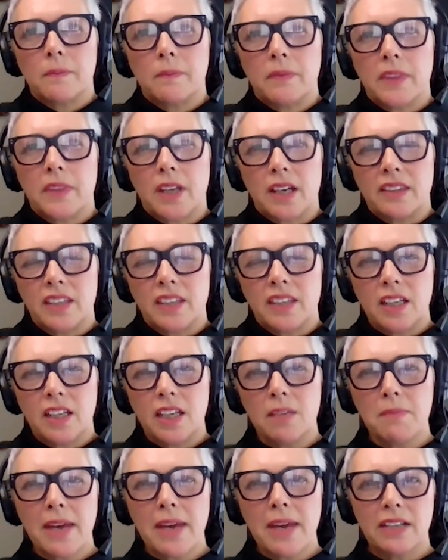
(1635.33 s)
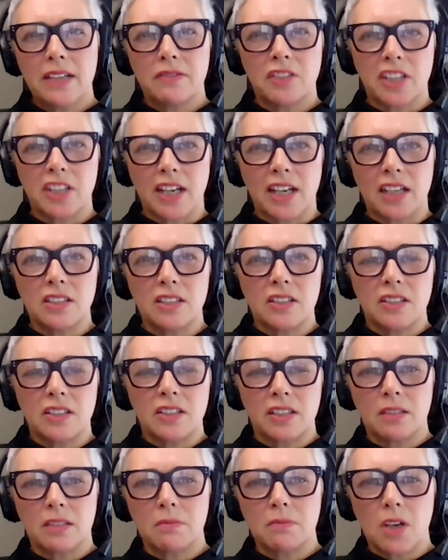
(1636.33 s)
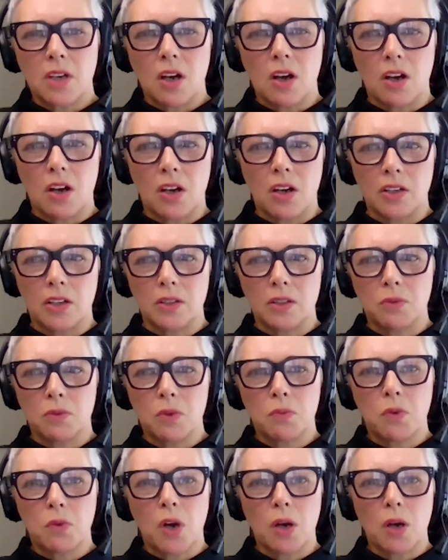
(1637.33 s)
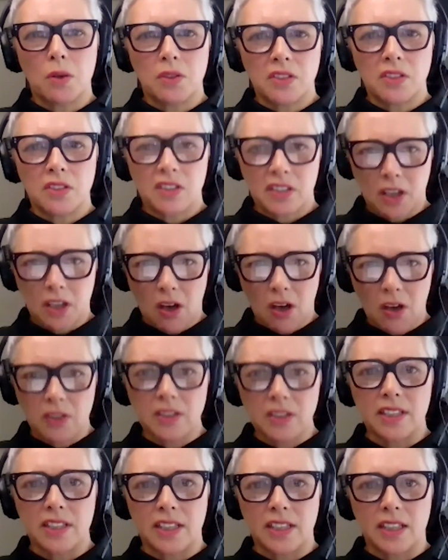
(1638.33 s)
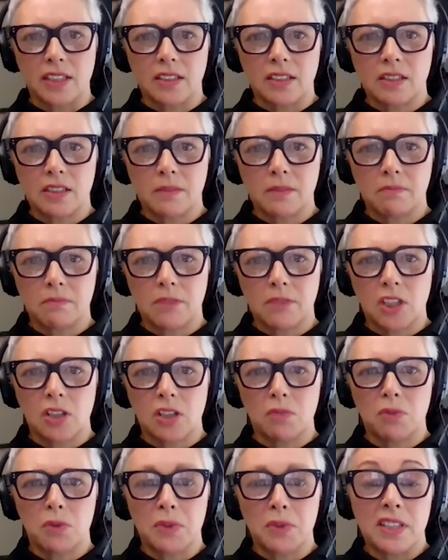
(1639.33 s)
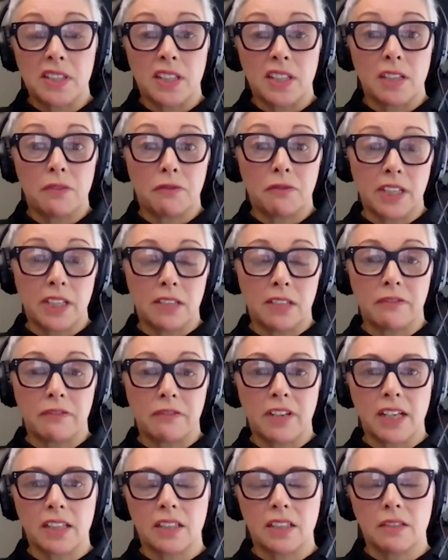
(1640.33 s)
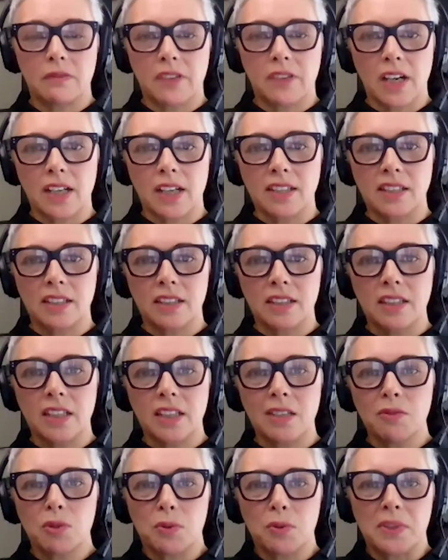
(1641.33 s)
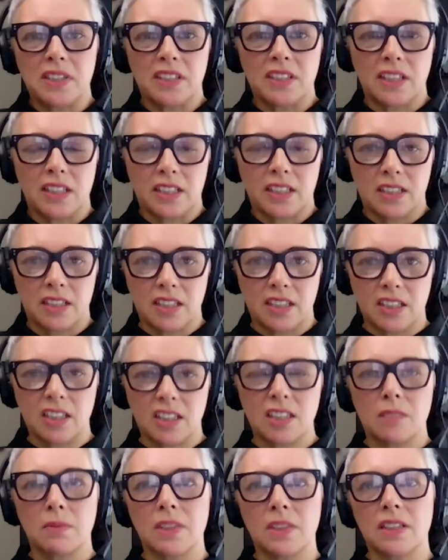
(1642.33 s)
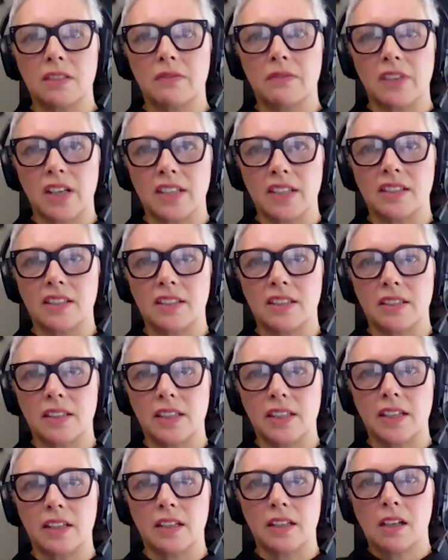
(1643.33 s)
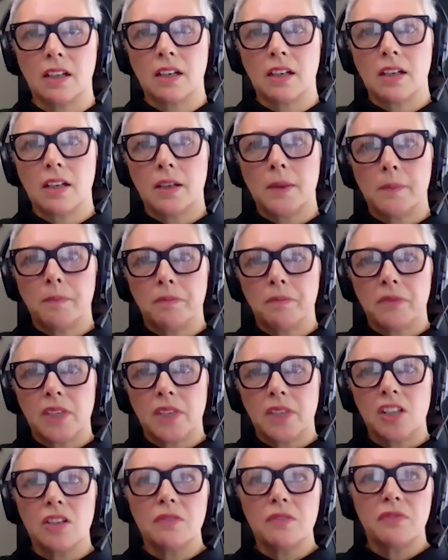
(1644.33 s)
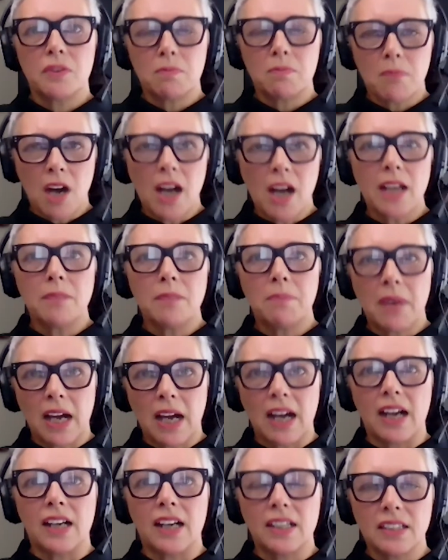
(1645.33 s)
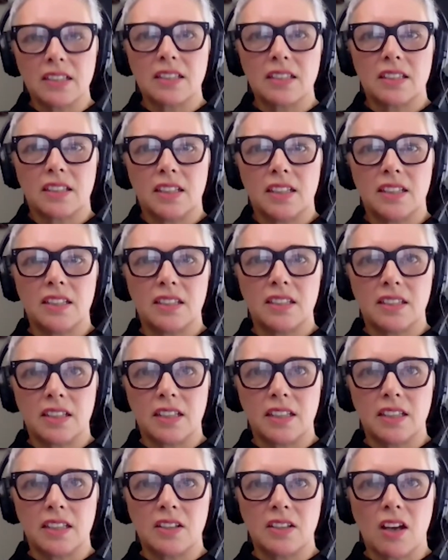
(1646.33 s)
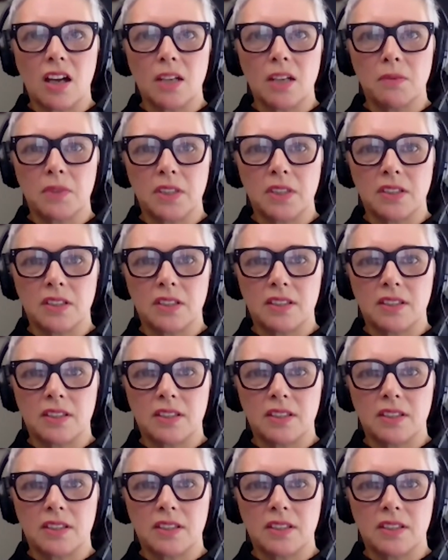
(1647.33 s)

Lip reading: I think he may have challenged them on, well, what's the content? You know, will we see free and frank advice in there? Will we see contestable advice in there? You know, for my part, is I would